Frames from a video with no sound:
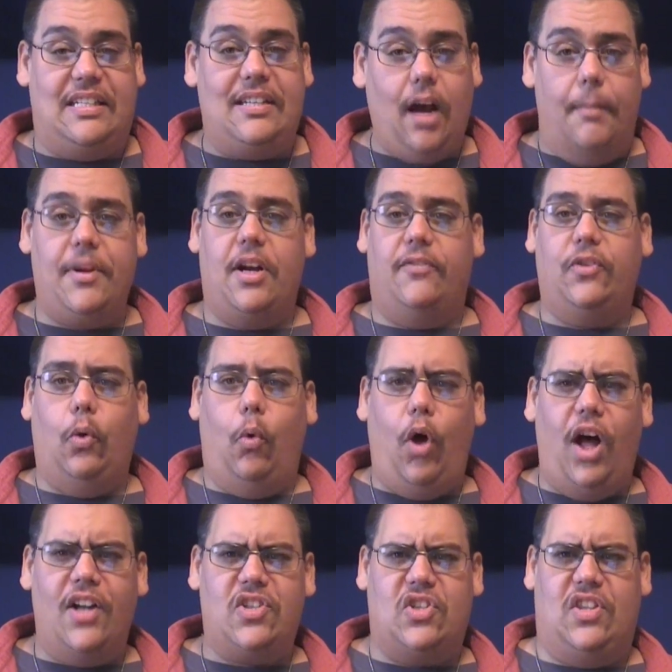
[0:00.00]
dumb enough to
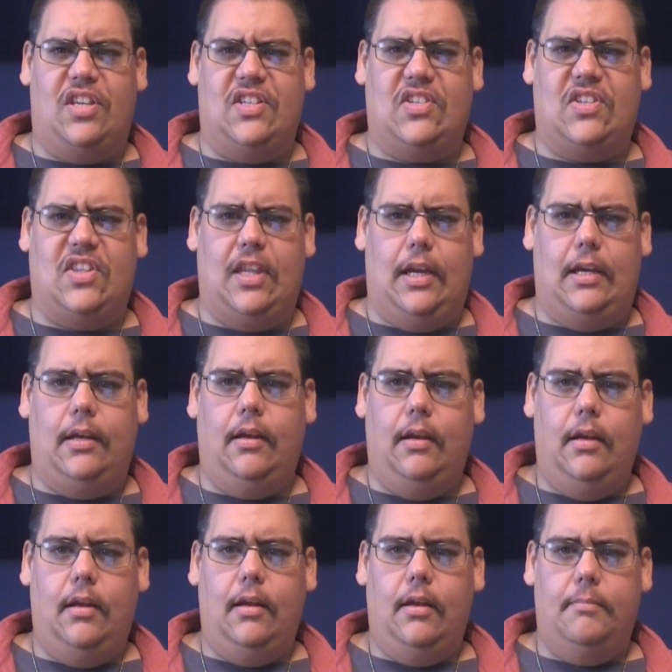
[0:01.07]
watch this thing.
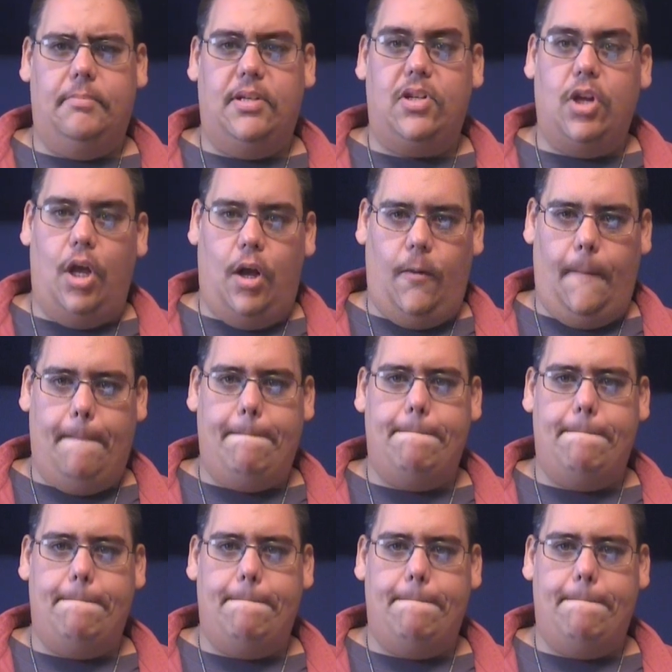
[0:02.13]
But no.